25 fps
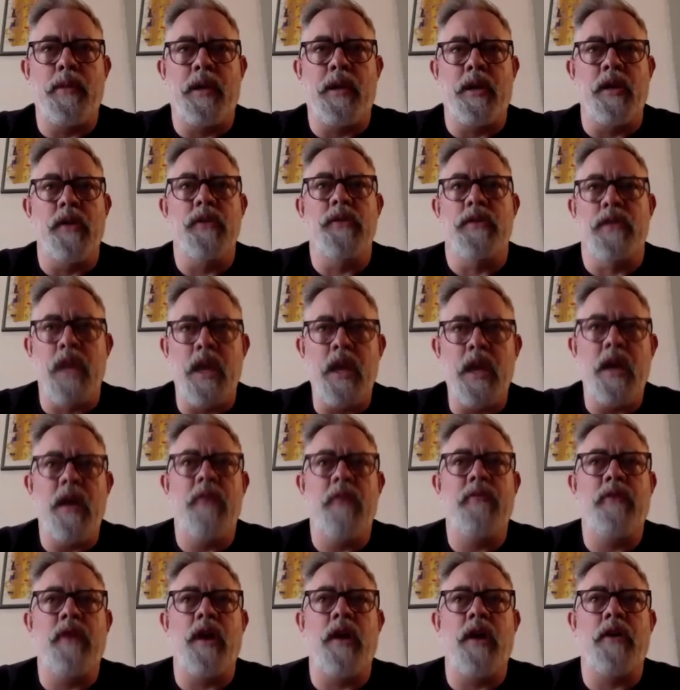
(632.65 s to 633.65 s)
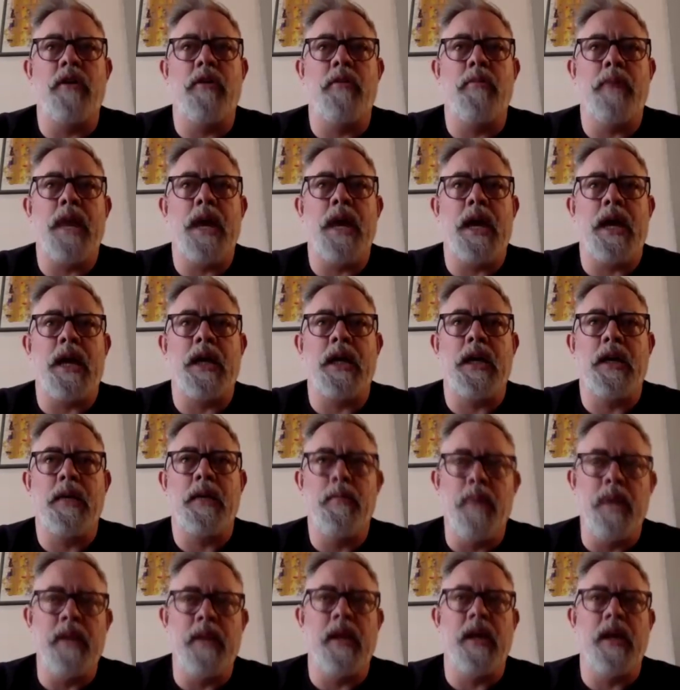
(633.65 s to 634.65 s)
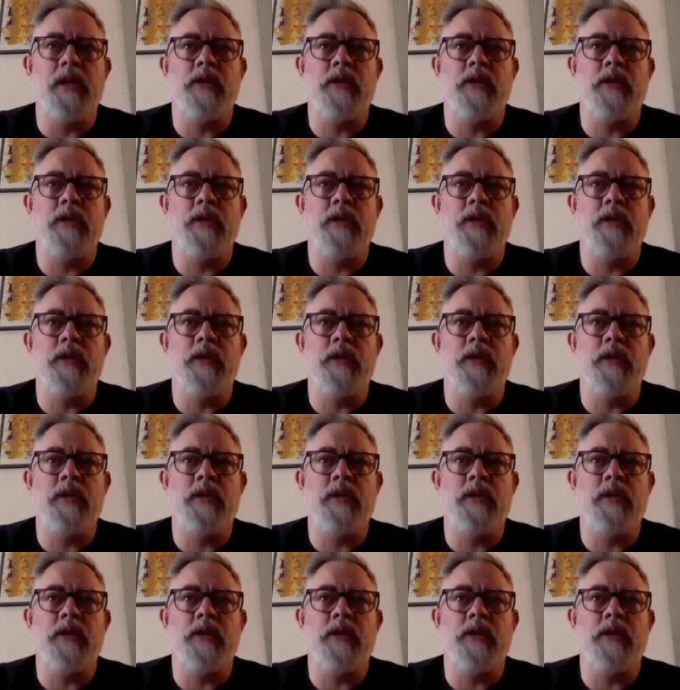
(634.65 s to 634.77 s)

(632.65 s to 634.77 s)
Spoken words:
because they have got your back. My last